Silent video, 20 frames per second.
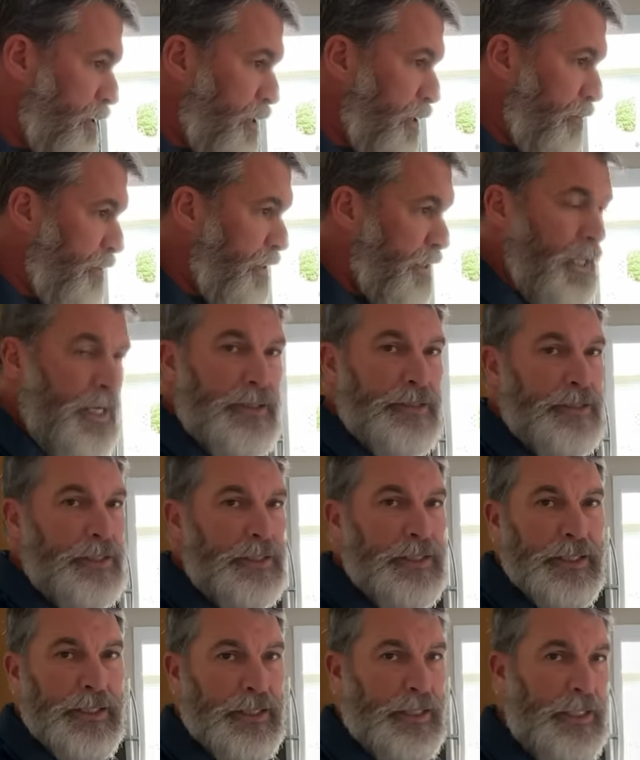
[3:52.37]
This house
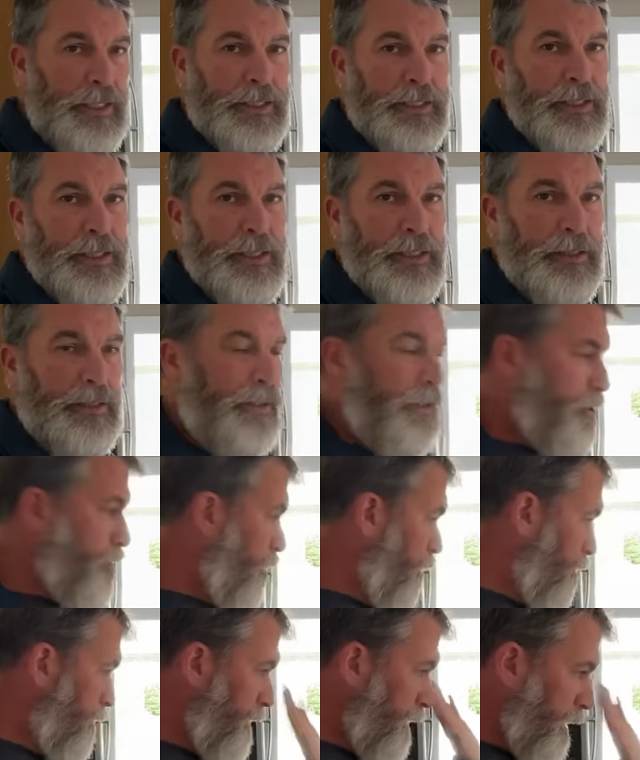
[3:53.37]
doesn't need anything. And there's
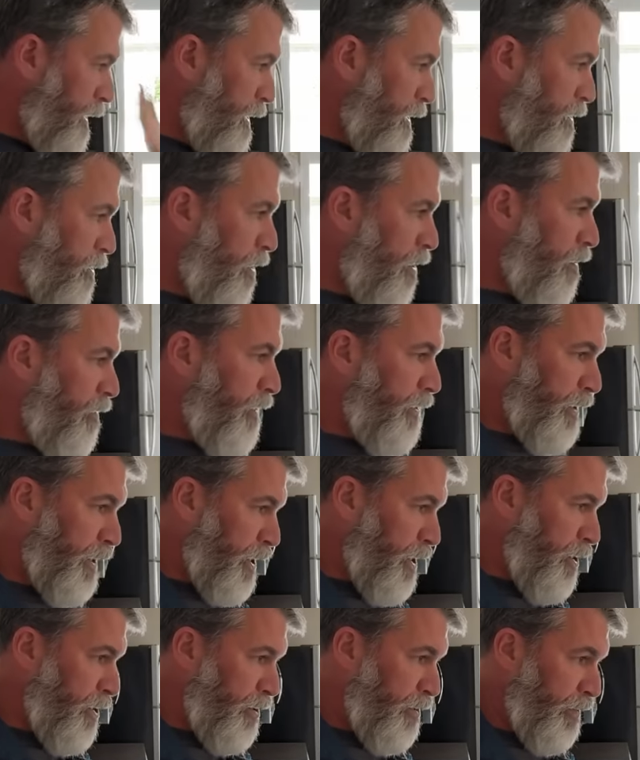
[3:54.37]
homes like this all around the
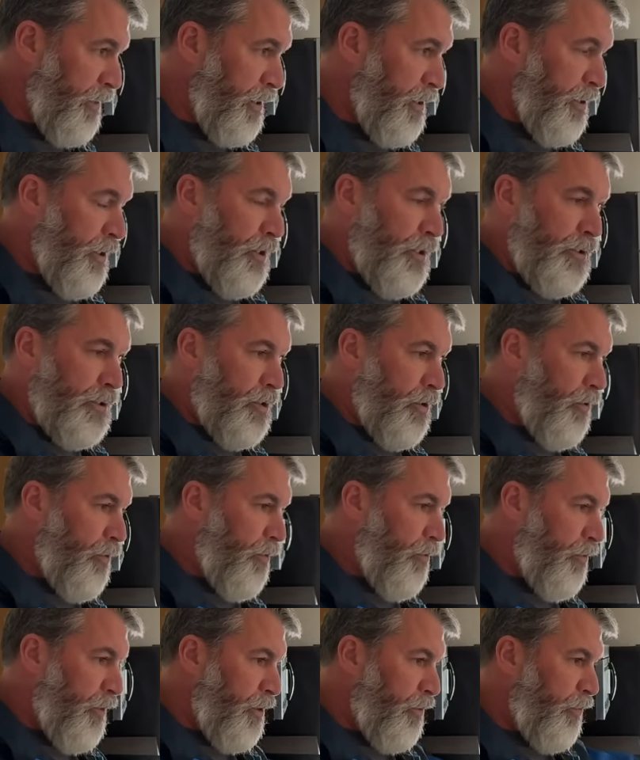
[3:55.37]
country. So
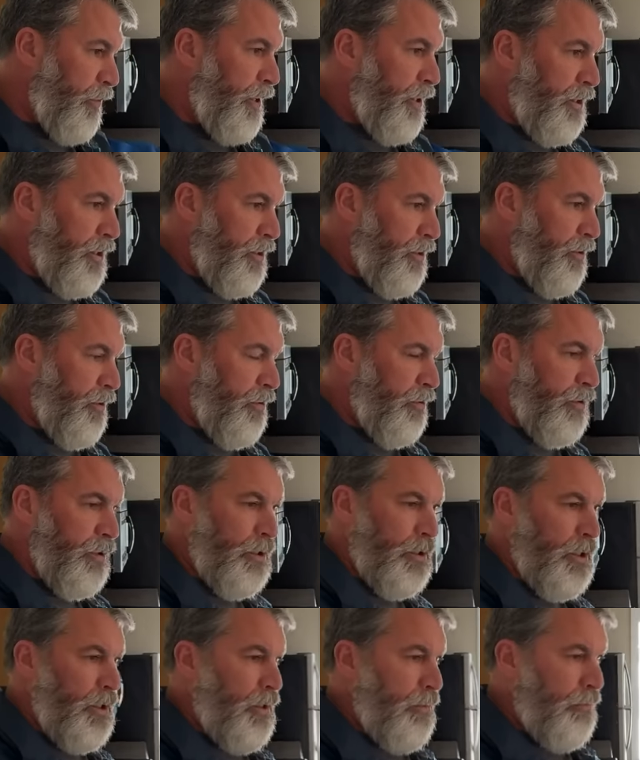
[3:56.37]
what we do,
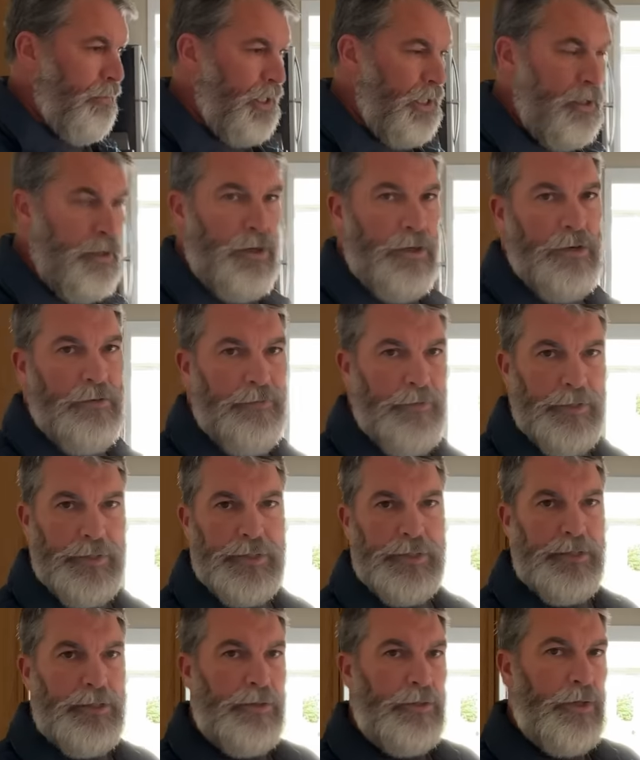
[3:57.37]
my
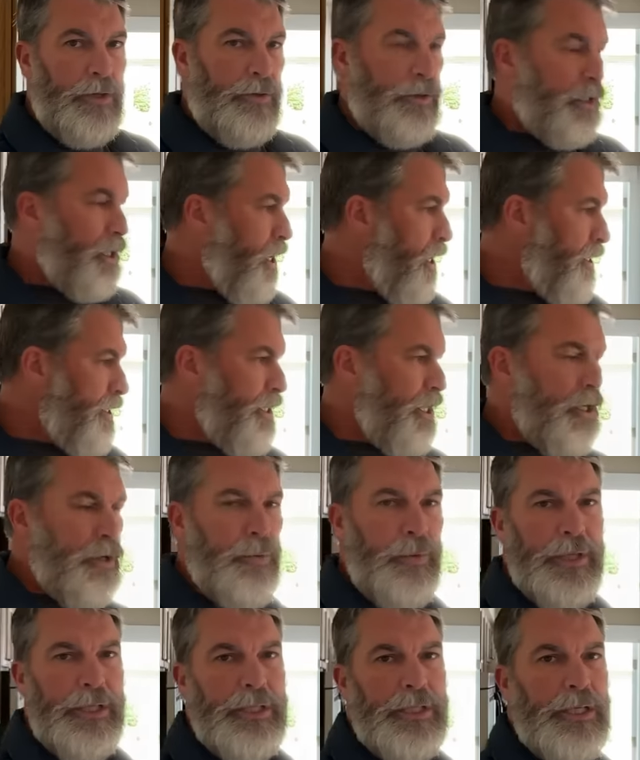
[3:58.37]
office, go to
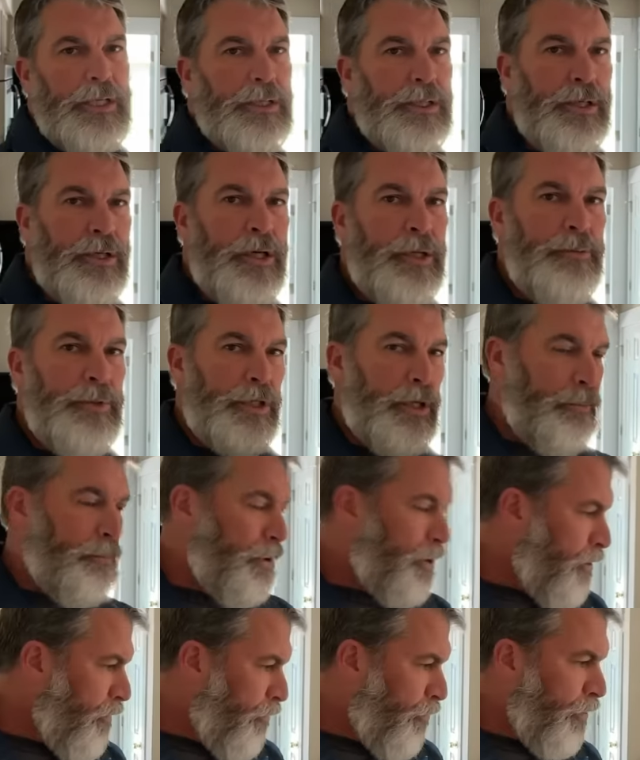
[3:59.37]
contactwayne.com. You can
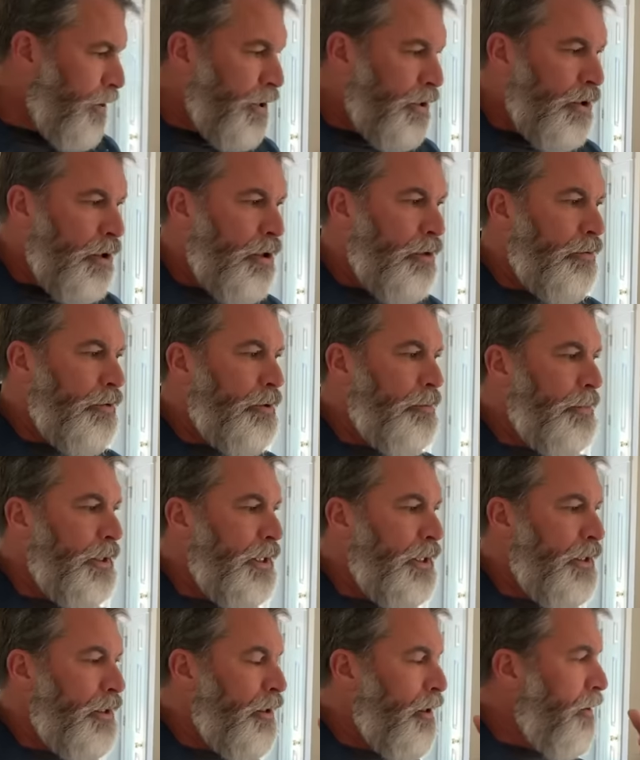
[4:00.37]
book a free call with
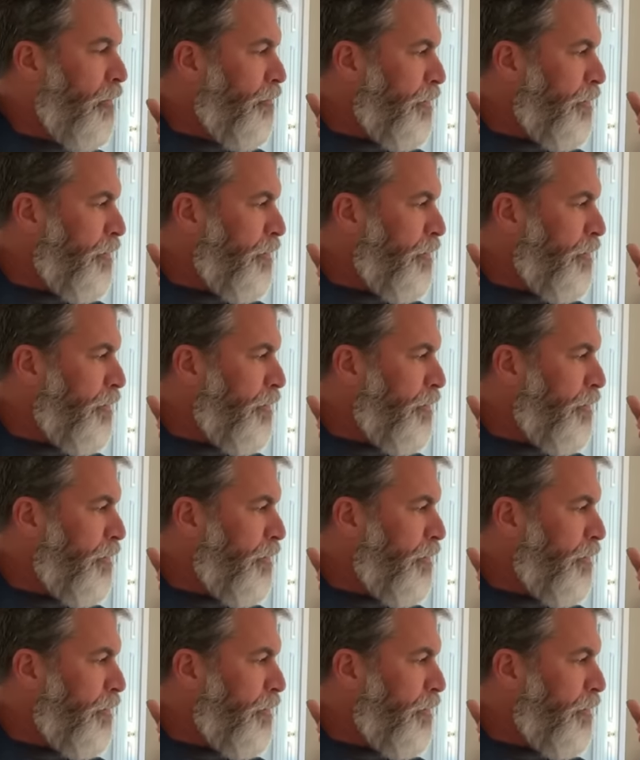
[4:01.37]
me.